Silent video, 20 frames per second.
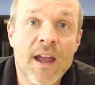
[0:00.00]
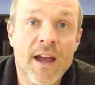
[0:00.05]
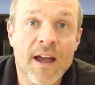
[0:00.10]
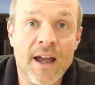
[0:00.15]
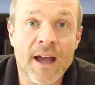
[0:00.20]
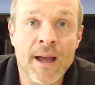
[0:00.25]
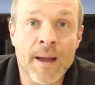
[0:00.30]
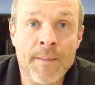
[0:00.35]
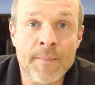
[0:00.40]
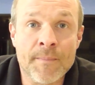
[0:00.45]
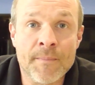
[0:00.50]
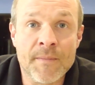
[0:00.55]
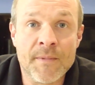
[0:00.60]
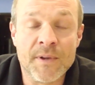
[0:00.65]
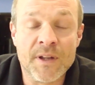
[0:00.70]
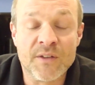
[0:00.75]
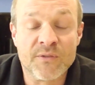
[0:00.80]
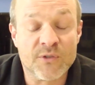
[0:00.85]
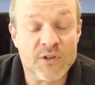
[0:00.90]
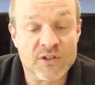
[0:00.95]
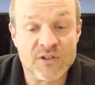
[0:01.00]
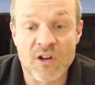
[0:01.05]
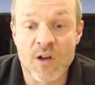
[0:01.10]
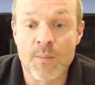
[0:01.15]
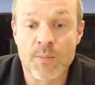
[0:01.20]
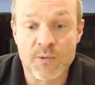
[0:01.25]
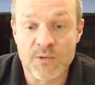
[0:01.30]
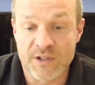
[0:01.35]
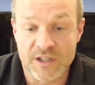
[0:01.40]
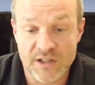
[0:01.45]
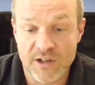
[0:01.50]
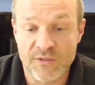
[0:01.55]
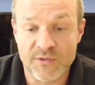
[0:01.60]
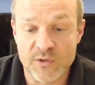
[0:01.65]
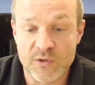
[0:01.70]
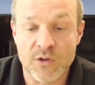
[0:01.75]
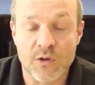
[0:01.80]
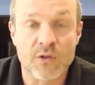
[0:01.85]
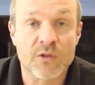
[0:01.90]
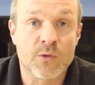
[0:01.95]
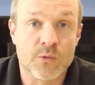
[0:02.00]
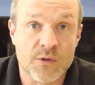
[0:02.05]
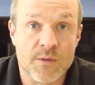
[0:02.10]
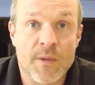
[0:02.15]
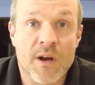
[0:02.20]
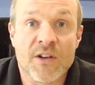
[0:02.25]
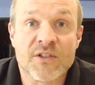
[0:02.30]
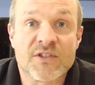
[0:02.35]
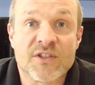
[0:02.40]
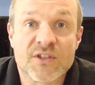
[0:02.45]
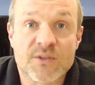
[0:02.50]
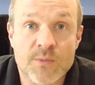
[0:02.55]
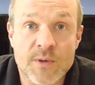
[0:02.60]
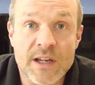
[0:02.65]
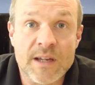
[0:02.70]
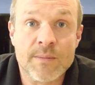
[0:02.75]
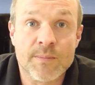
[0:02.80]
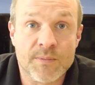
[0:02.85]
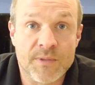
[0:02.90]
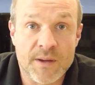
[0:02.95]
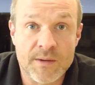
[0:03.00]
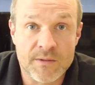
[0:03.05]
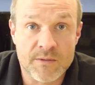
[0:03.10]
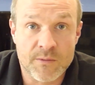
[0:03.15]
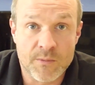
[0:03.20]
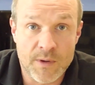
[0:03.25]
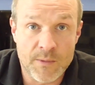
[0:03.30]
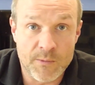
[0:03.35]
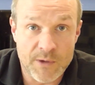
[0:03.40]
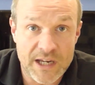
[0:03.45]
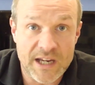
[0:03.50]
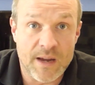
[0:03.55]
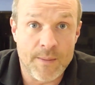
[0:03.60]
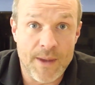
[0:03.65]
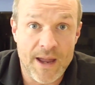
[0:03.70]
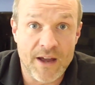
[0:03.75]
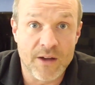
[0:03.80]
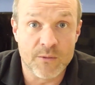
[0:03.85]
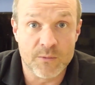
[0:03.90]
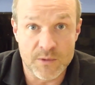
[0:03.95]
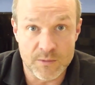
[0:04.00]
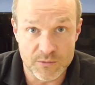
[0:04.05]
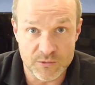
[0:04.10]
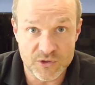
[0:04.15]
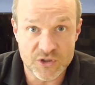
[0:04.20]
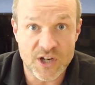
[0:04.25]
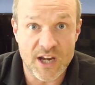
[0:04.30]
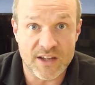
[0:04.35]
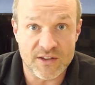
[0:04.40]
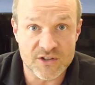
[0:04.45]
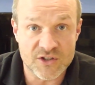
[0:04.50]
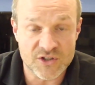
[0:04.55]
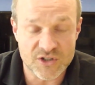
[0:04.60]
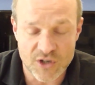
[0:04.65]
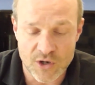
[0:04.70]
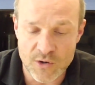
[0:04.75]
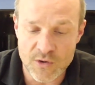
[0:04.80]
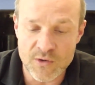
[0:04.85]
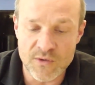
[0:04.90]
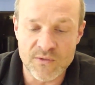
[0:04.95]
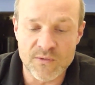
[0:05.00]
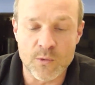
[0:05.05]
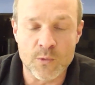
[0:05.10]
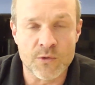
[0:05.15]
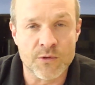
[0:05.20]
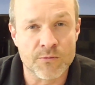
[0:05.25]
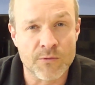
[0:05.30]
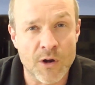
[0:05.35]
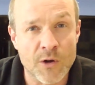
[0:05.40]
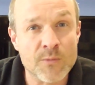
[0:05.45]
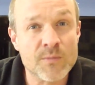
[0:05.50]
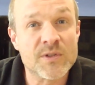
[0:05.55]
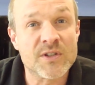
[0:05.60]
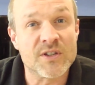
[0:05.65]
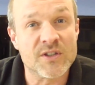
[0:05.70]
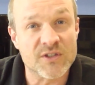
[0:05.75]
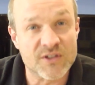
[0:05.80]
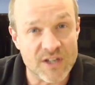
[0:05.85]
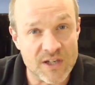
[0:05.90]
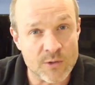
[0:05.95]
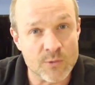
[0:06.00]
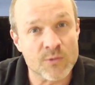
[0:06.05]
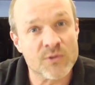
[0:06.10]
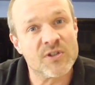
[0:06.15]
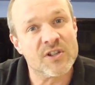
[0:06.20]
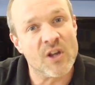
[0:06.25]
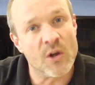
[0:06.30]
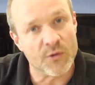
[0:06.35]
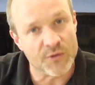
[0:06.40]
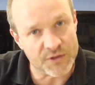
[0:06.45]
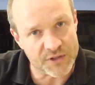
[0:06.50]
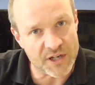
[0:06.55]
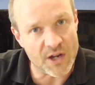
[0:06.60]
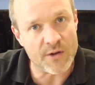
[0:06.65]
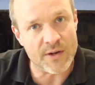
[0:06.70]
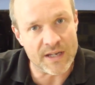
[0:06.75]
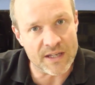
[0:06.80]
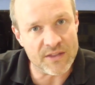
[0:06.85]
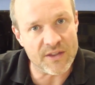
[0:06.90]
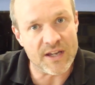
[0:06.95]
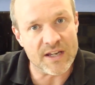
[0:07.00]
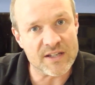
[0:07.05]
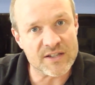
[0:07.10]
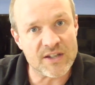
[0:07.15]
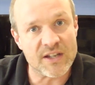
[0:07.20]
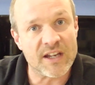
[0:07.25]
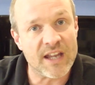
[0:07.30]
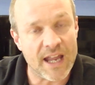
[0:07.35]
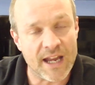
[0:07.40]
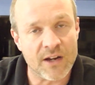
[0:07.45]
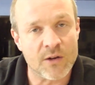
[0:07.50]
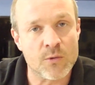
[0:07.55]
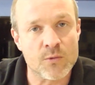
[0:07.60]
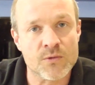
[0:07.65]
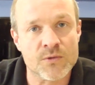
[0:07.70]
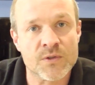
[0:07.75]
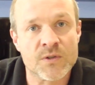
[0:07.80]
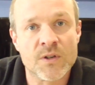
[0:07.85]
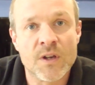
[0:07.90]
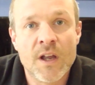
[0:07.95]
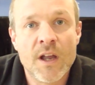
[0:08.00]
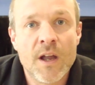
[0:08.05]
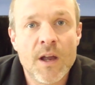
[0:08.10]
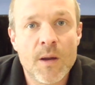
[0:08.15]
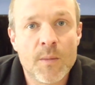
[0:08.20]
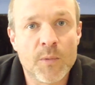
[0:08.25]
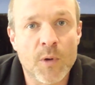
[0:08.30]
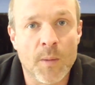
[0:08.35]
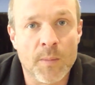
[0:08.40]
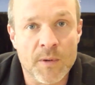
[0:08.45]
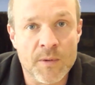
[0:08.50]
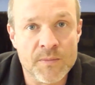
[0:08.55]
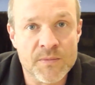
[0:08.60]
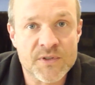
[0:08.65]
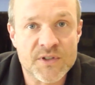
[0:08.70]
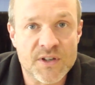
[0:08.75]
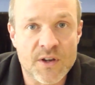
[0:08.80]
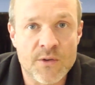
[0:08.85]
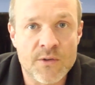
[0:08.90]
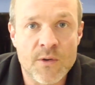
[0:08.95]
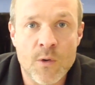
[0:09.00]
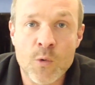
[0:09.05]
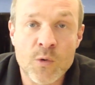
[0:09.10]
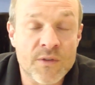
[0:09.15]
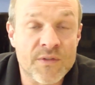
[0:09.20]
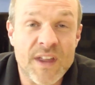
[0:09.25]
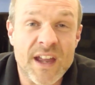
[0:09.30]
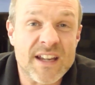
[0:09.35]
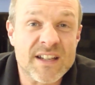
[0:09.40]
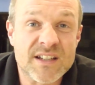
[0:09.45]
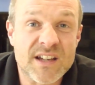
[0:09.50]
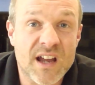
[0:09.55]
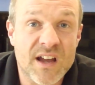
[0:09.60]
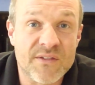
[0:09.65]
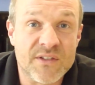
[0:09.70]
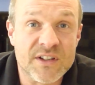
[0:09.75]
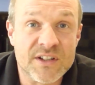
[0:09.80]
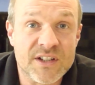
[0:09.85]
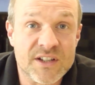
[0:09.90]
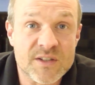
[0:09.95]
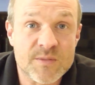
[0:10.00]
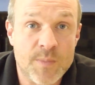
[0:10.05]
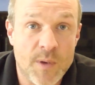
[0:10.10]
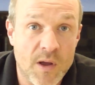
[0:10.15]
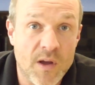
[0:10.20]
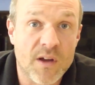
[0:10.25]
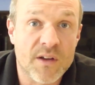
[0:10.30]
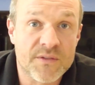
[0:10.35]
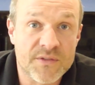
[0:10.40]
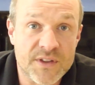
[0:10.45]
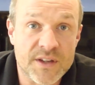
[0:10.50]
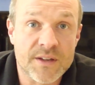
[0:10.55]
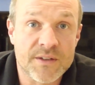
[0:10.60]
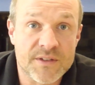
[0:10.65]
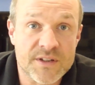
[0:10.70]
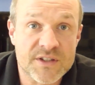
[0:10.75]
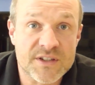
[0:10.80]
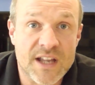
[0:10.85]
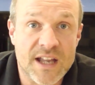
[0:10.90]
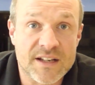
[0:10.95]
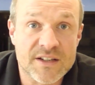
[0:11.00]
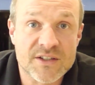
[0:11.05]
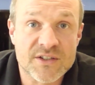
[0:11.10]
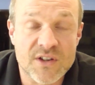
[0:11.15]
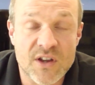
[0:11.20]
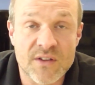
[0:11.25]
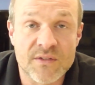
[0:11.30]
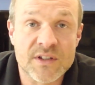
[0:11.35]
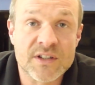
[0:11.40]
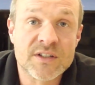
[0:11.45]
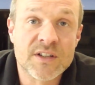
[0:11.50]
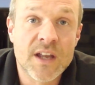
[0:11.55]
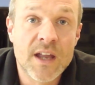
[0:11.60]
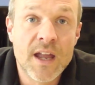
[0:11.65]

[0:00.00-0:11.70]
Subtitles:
For example, if you call the master sweep, then when we come out we will check the stove, all the ropes, the seals, the ongoing things that can cause problems. So all of that is covered as part of the standard service.